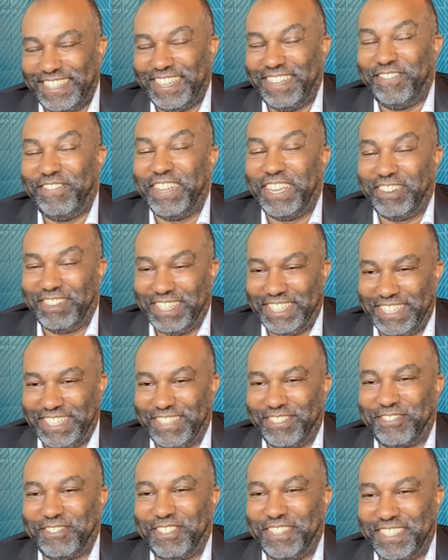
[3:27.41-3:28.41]
They're very
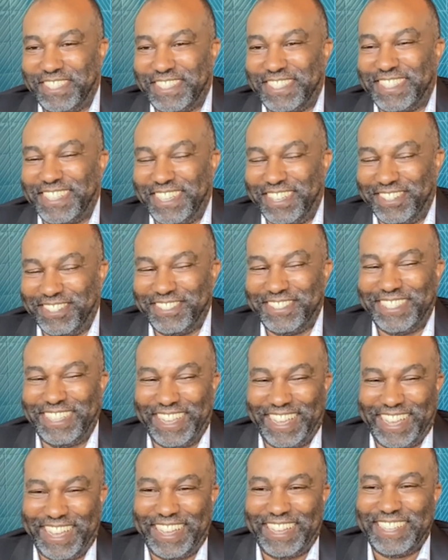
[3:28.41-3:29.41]
different, so
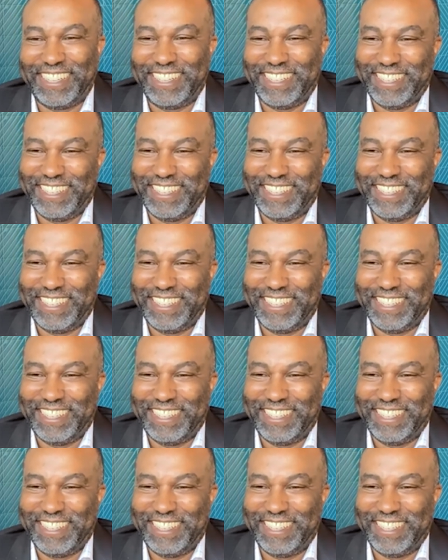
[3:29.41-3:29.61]
yeah.